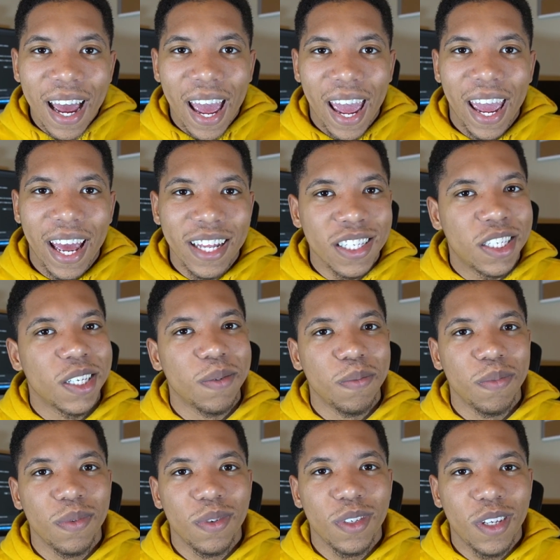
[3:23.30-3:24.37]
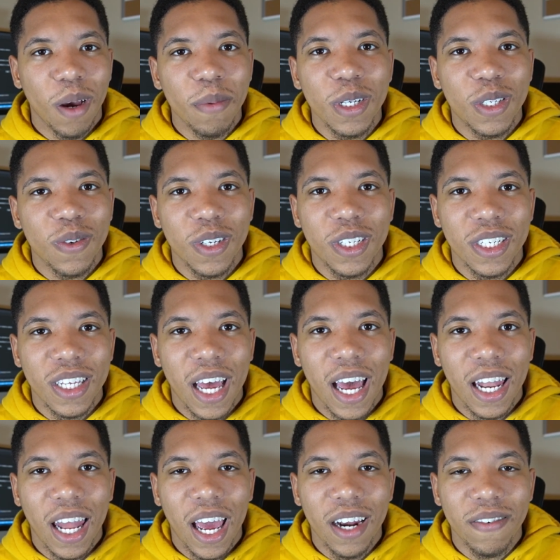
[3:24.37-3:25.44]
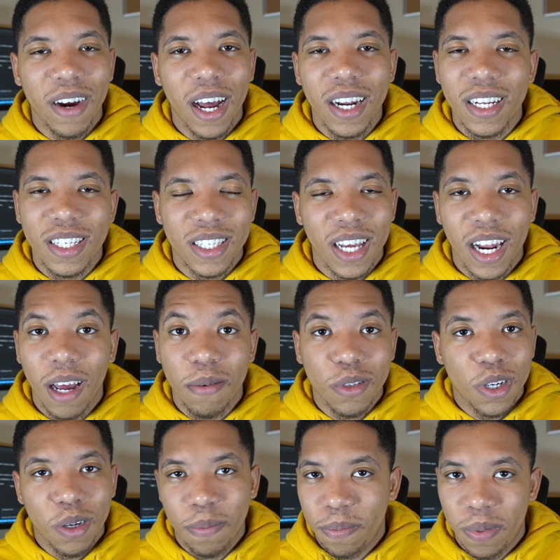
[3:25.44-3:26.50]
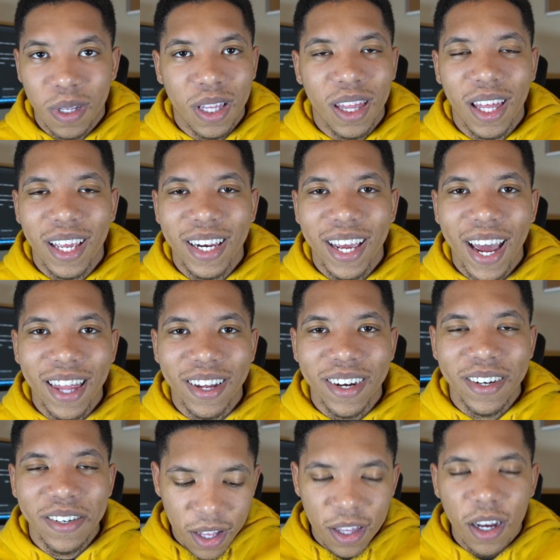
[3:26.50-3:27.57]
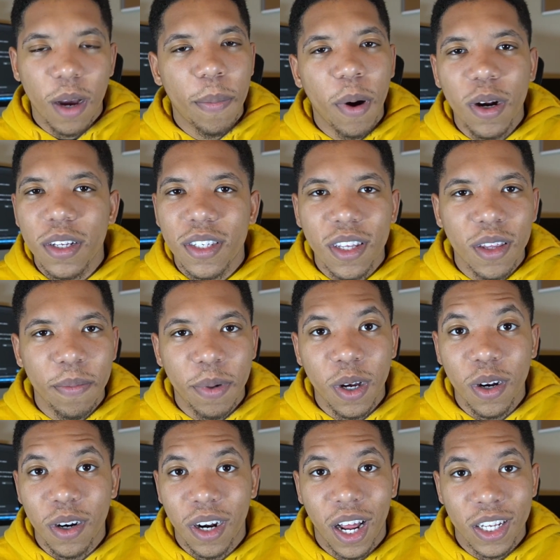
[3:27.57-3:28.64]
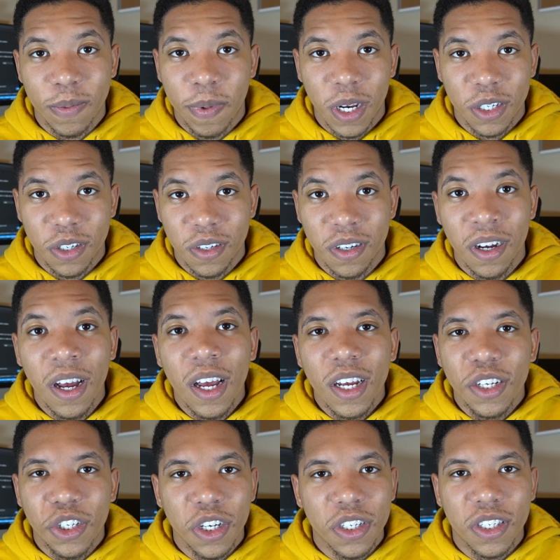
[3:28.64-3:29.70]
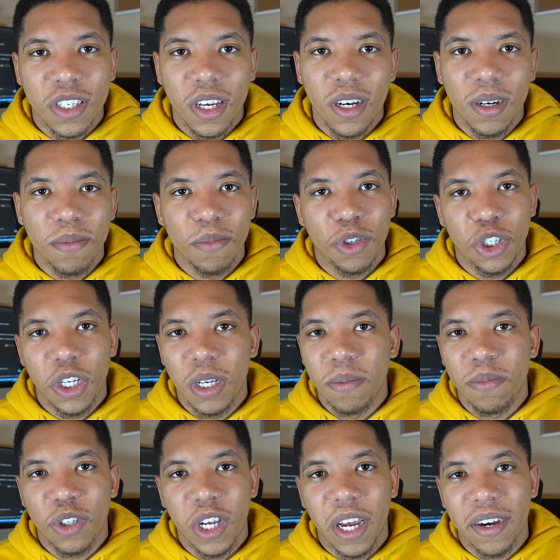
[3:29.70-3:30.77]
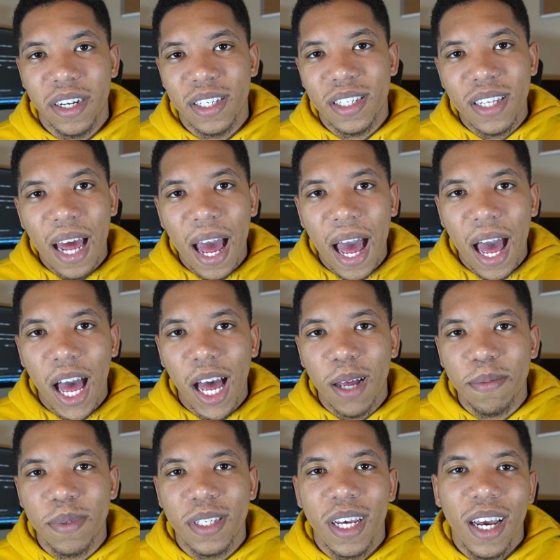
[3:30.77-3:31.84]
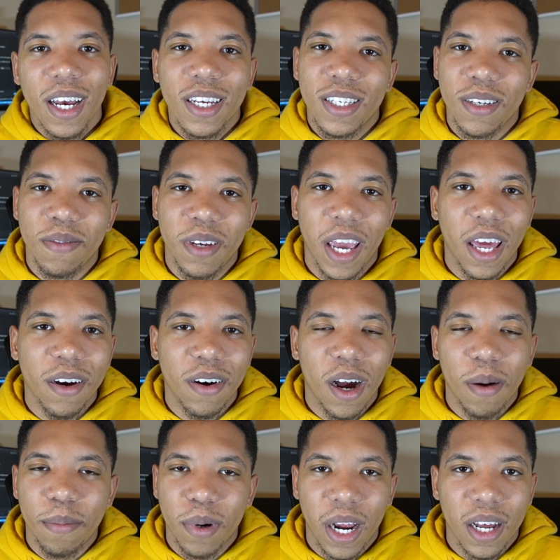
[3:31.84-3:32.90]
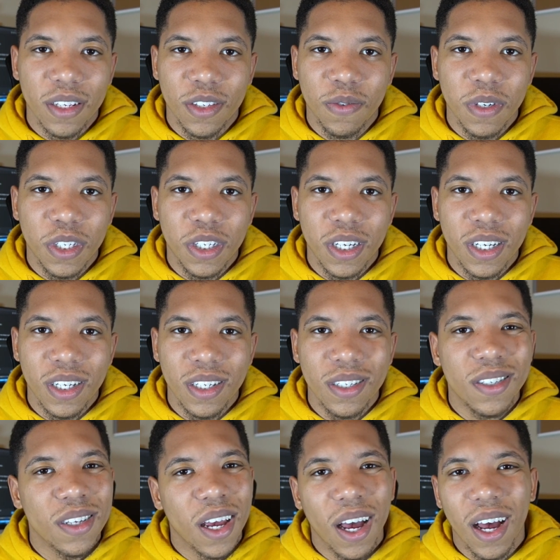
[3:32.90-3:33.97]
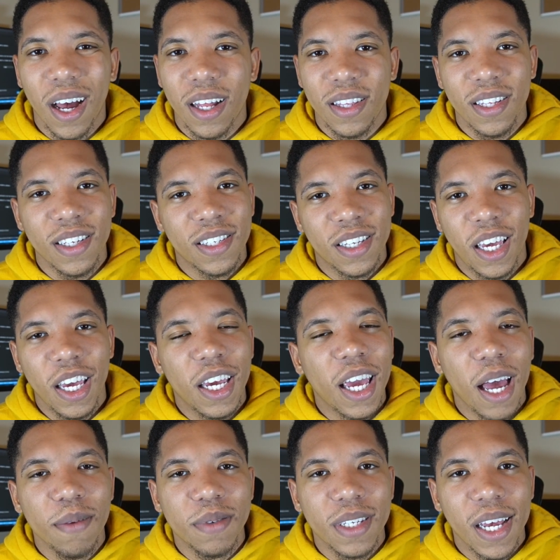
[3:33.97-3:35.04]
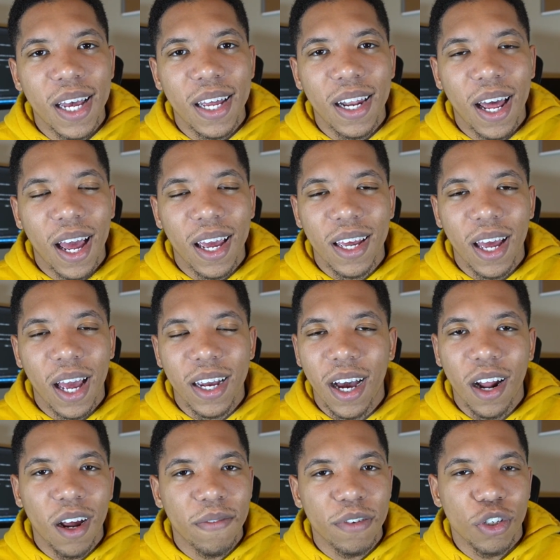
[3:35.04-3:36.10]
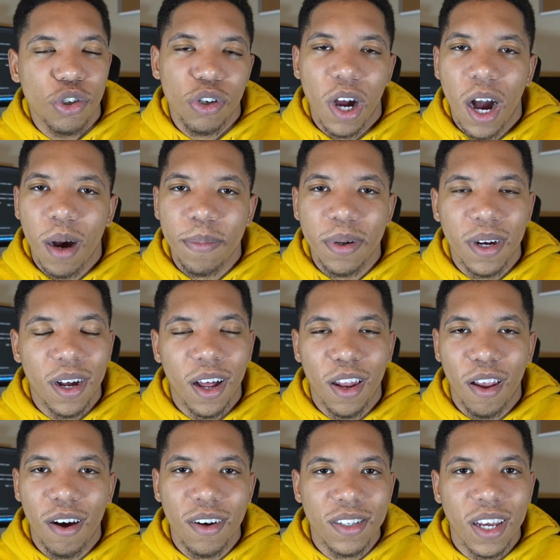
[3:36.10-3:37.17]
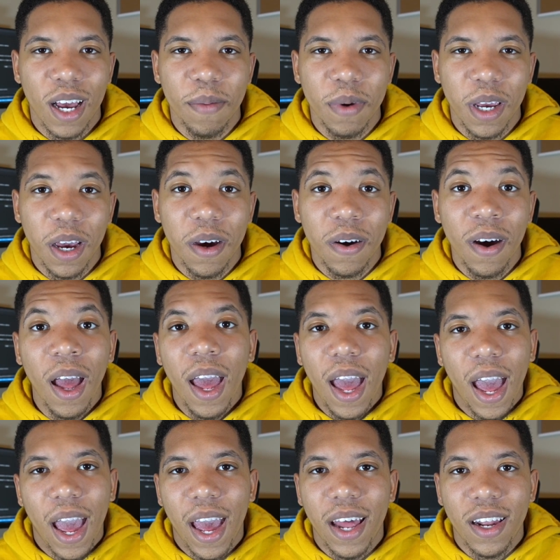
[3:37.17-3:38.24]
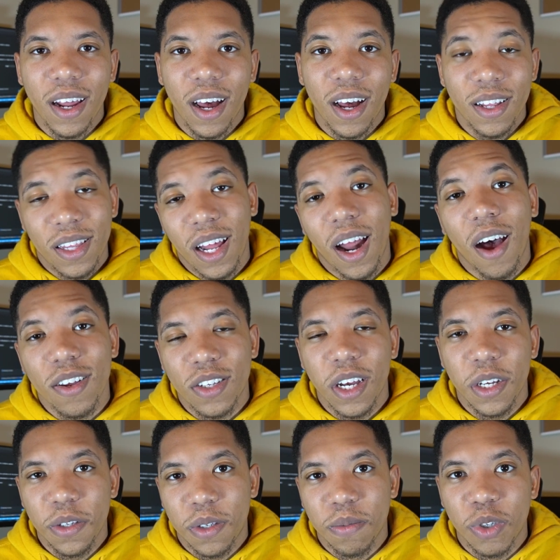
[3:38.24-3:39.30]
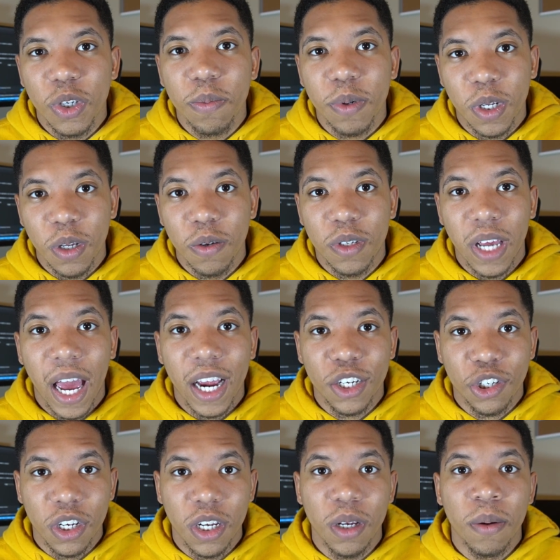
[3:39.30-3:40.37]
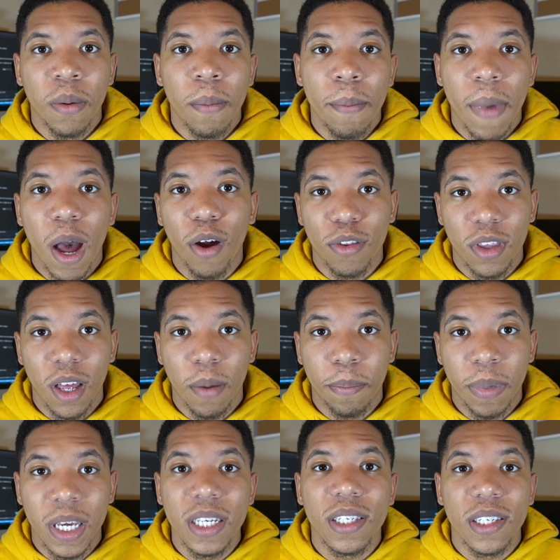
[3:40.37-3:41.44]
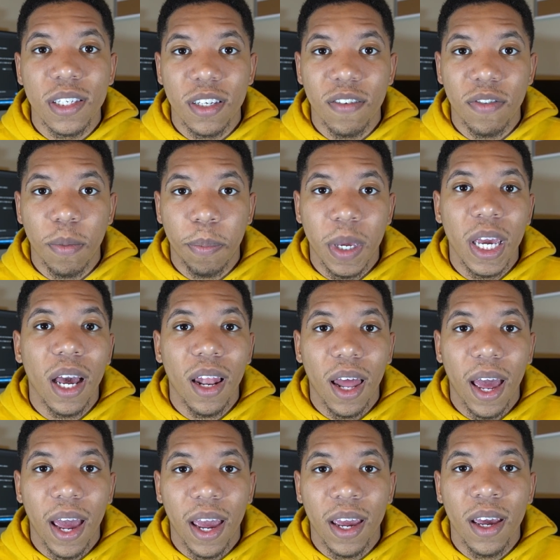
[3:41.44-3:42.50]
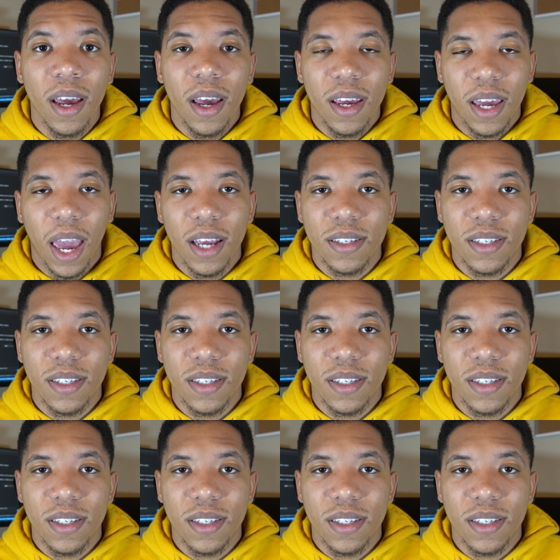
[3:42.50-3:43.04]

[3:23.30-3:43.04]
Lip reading: and some dummy switches I had lying around and decided I was going to put the thing together. The components of the build are not special, just some cheap cherry stabs, some Gatoron brown switches. These keycap set I got off a drop a long time ago, and then also I used some super glue to actually meld the pieces of the PLA case